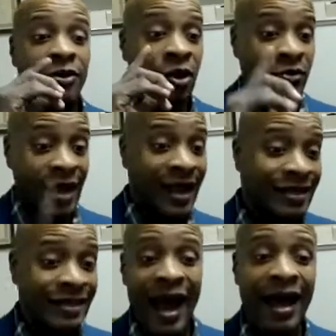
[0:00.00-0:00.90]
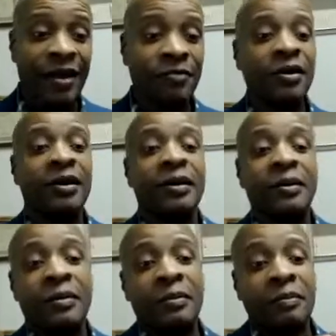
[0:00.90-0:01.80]
So next time,
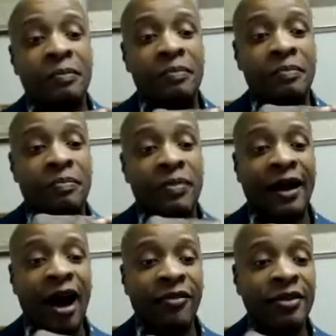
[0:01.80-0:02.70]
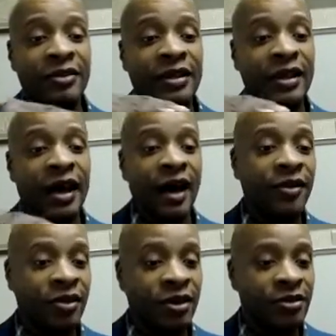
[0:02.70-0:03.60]
Black authors and
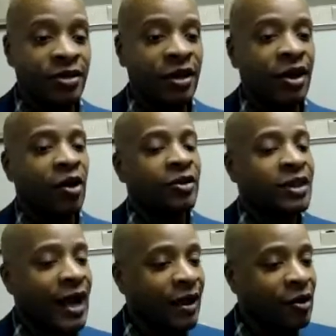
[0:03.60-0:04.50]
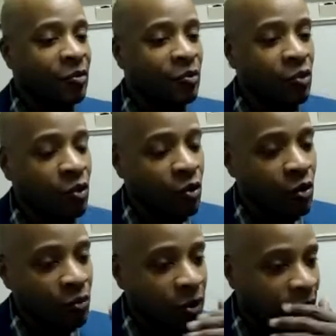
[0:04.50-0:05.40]
others, tell them,
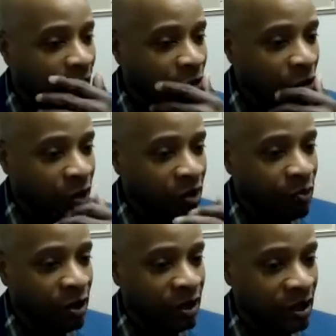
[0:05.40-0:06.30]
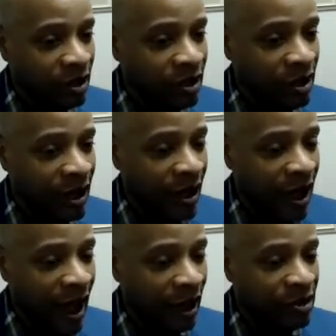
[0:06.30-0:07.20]
because we want to put the
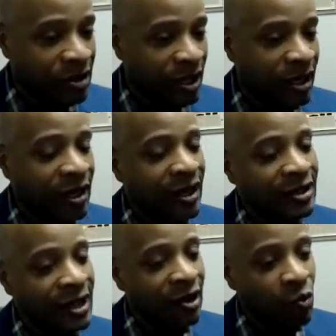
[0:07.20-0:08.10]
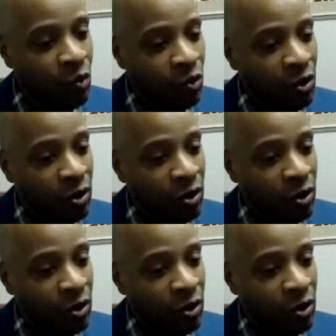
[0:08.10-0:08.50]
Amazon, tell them.